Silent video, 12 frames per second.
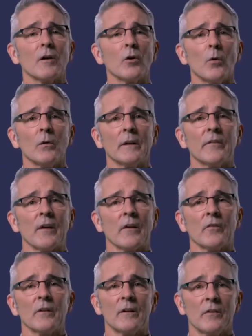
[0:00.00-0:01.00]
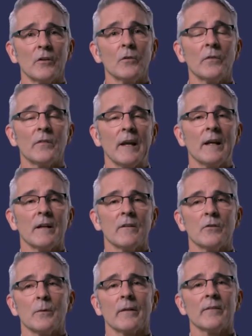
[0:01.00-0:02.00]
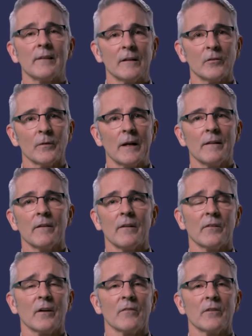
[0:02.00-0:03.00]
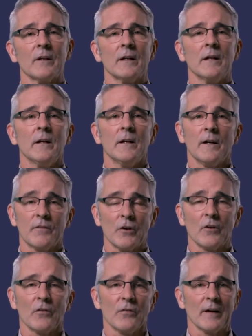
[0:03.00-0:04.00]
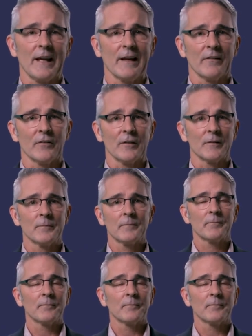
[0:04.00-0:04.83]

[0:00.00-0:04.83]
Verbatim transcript: And the goal is actually to use data to accelerate the discovery of cures for cancer.